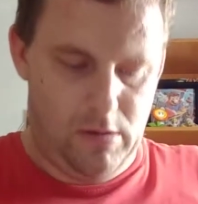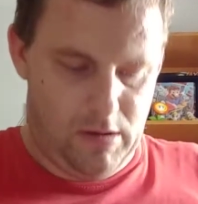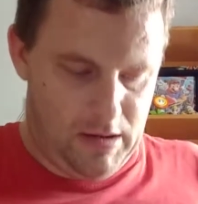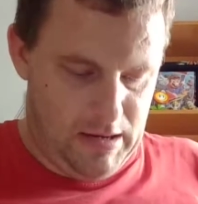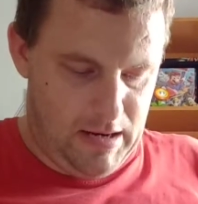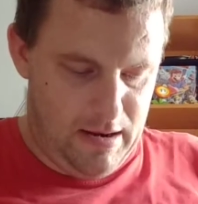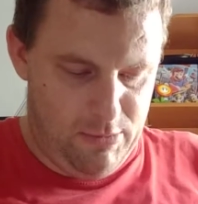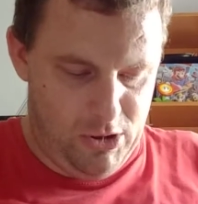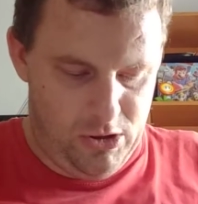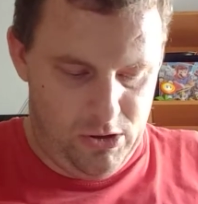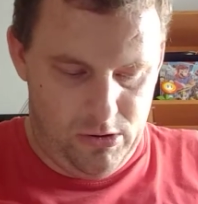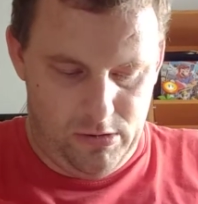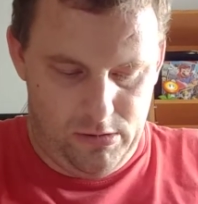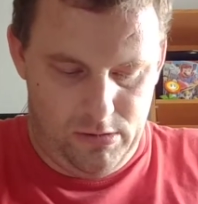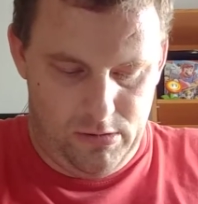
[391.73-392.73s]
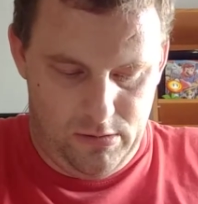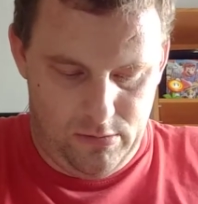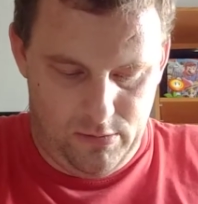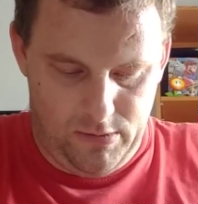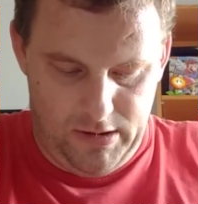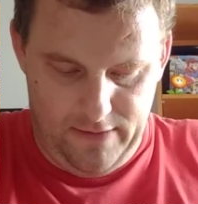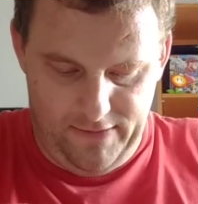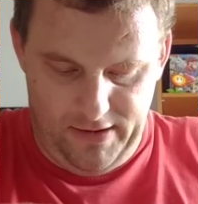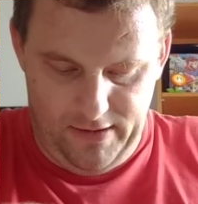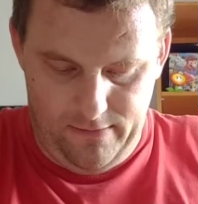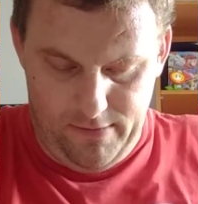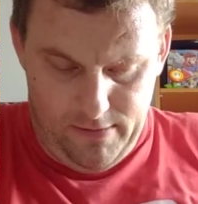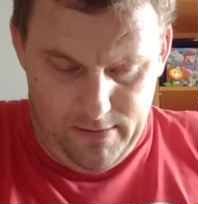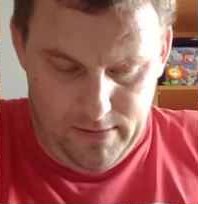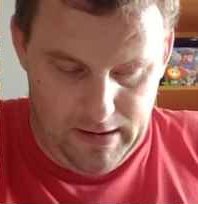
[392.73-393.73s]
Come on, whenever
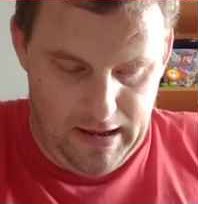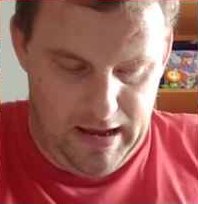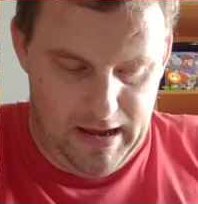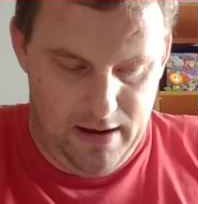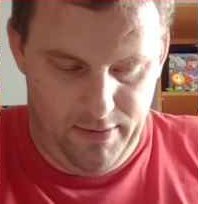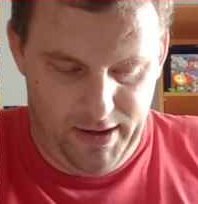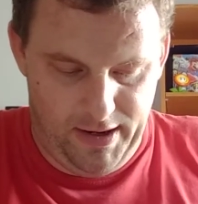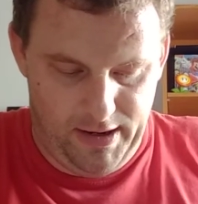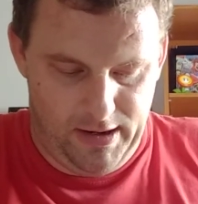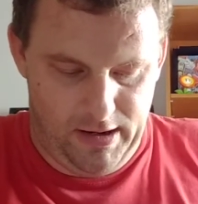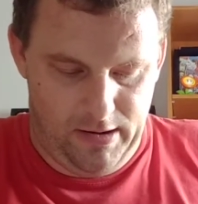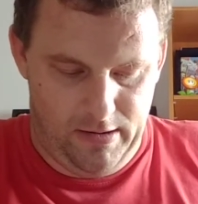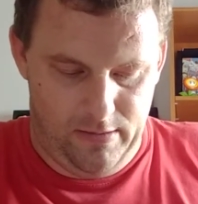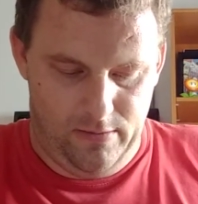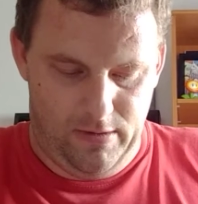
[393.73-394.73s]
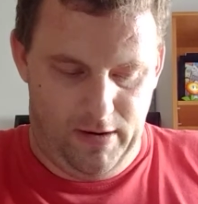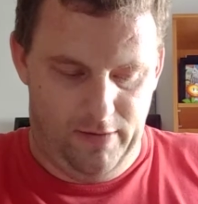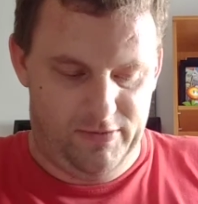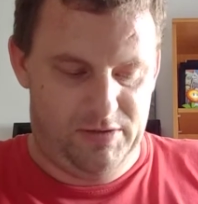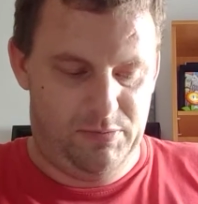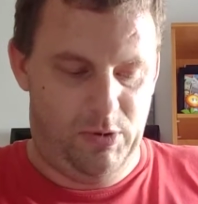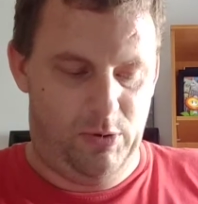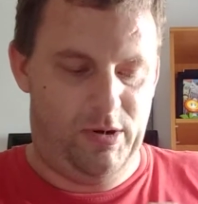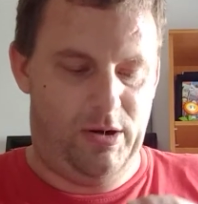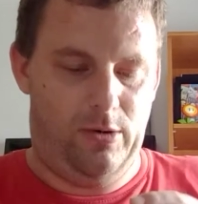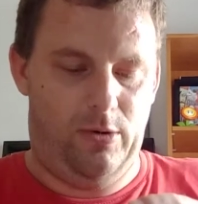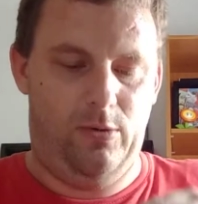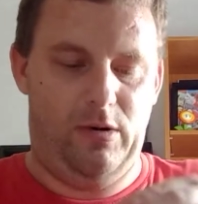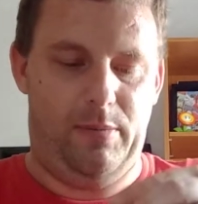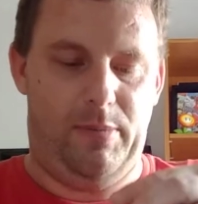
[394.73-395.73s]
you... There we go, I've just pulled it
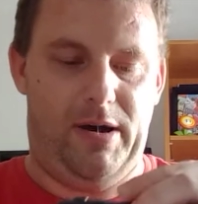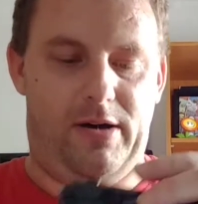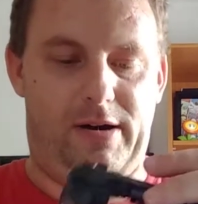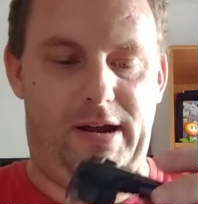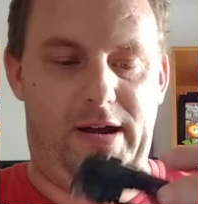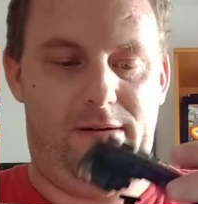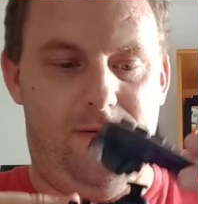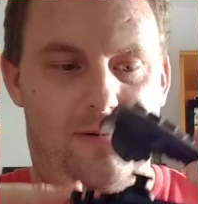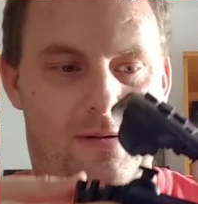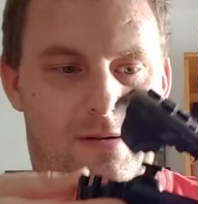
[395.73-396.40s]
all apart now.